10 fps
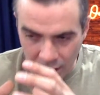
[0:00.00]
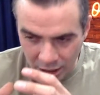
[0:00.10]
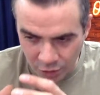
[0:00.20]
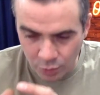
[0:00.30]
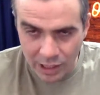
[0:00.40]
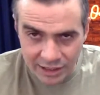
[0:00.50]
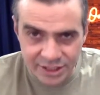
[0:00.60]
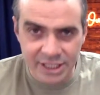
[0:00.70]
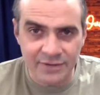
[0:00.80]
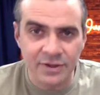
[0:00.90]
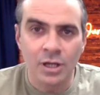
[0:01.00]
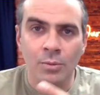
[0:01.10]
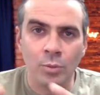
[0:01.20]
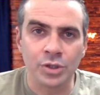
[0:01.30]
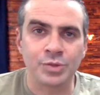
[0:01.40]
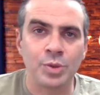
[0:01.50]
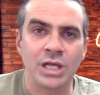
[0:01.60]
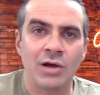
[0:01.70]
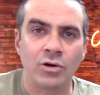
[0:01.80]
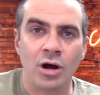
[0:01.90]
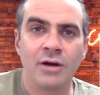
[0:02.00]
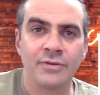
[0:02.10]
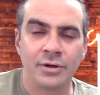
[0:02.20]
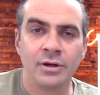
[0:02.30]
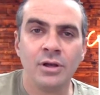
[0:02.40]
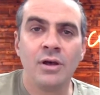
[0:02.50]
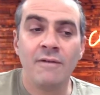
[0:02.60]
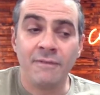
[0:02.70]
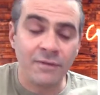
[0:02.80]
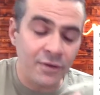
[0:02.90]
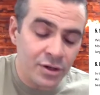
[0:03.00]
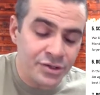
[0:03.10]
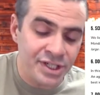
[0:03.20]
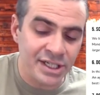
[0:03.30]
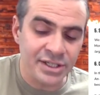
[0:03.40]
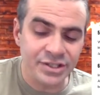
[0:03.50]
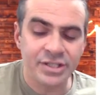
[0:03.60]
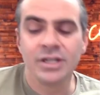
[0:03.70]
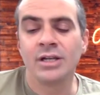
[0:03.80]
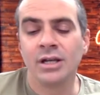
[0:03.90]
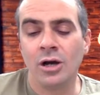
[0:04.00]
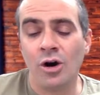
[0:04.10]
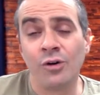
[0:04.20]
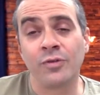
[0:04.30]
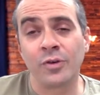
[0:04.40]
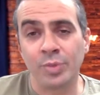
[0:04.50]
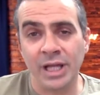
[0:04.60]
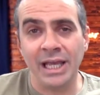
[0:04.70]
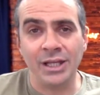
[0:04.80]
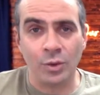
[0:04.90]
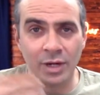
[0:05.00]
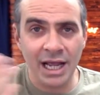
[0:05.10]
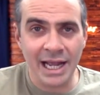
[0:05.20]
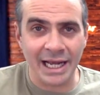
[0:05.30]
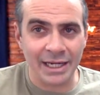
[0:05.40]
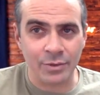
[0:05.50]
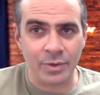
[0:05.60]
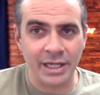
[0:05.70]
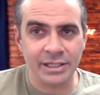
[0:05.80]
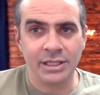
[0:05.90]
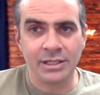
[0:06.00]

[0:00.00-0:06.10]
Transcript: aggressive multiple counteroffer versus overplaying your hand, right?